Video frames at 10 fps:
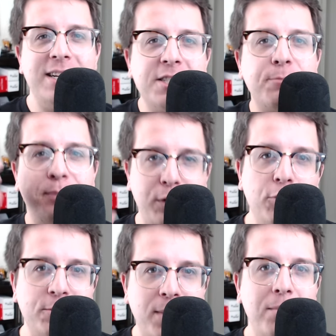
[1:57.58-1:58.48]
It just
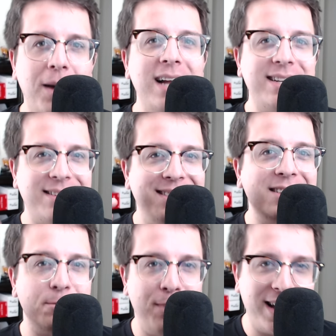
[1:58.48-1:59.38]
blows my mind that
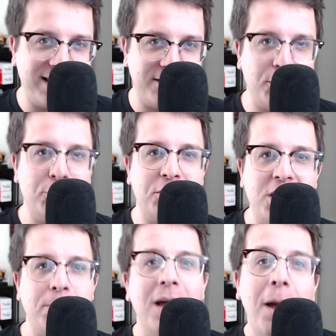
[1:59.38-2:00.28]
this mic is so
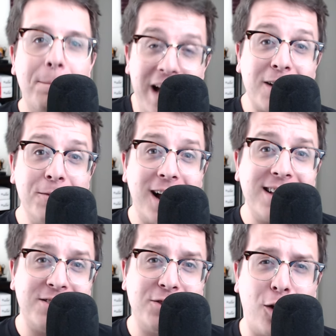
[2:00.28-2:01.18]
cheap. Back when I
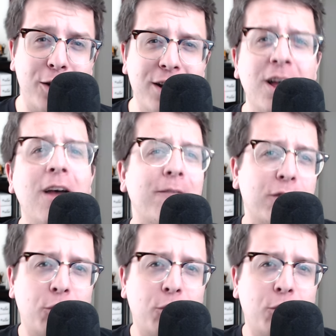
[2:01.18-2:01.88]
started, for